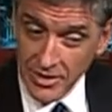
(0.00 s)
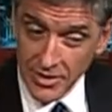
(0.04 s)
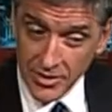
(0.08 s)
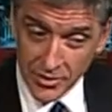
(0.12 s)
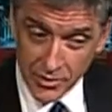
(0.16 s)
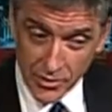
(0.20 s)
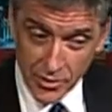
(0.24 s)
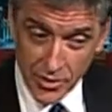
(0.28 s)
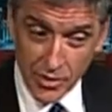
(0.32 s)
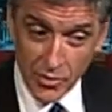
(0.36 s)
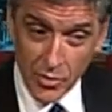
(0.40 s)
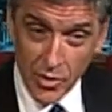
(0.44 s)

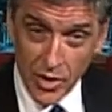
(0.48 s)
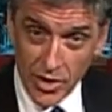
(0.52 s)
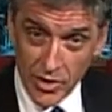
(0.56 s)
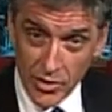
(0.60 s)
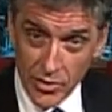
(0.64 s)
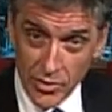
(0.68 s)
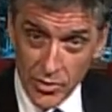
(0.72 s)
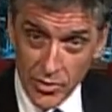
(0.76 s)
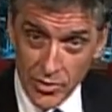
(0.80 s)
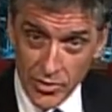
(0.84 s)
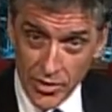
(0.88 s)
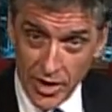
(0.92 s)
There's only one
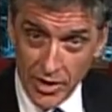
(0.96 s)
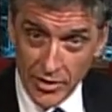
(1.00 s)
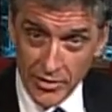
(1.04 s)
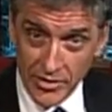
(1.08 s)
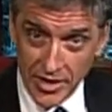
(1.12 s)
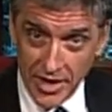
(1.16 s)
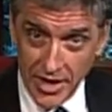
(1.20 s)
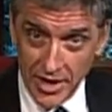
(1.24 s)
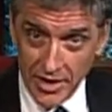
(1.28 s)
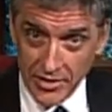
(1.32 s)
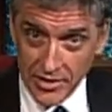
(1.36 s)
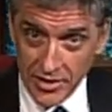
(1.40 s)
woo around
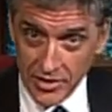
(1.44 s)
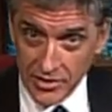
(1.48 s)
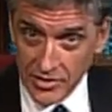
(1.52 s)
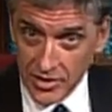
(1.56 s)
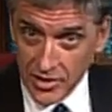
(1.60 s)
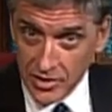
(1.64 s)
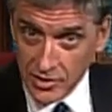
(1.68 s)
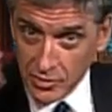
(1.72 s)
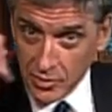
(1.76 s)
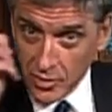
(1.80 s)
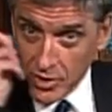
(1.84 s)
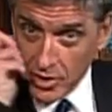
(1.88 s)
here, and it's
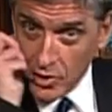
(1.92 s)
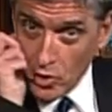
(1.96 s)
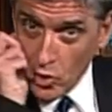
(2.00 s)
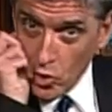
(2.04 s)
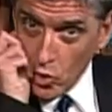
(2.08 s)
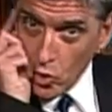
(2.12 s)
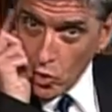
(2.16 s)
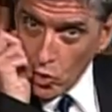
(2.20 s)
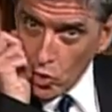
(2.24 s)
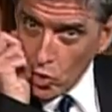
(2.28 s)
this one.